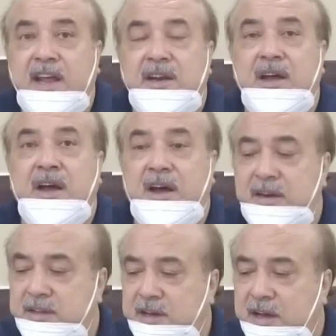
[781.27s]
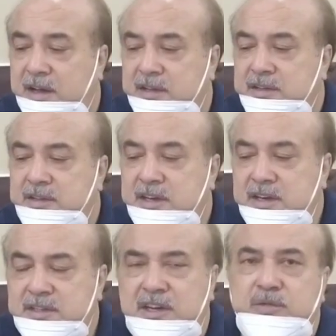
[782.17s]
Then
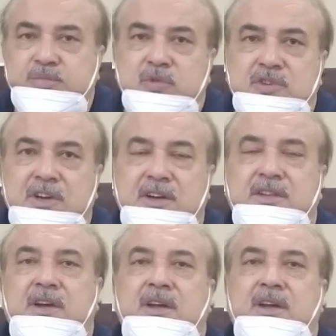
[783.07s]
these inputs are